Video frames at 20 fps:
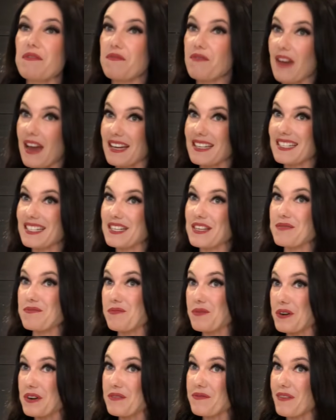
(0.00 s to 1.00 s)
a fancy
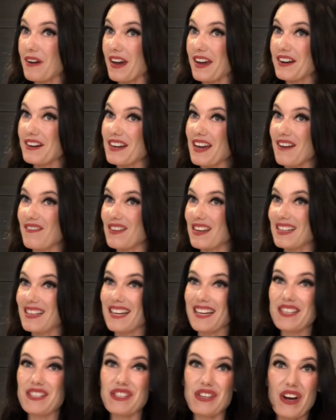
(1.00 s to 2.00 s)
wood-fired oven
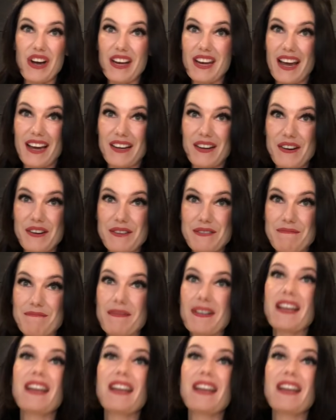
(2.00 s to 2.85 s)
like John at home,